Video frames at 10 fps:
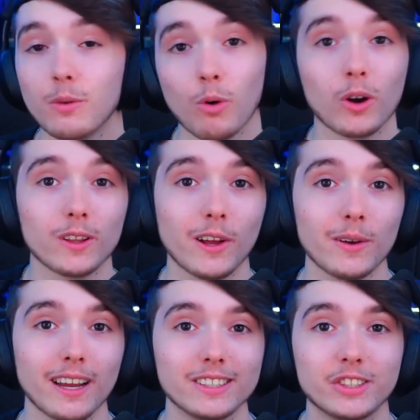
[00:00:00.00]

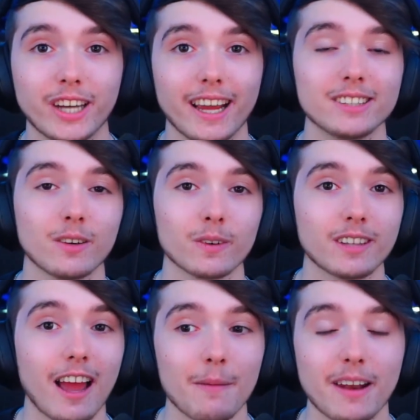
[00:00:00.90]
workload has changed over
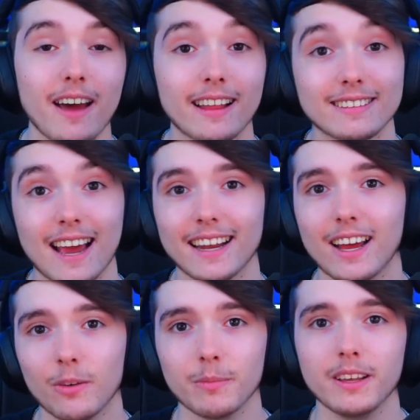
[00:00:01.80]
time and how that's kind of
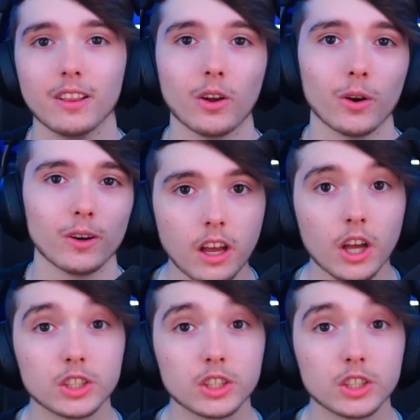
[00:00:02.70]
helped me learn.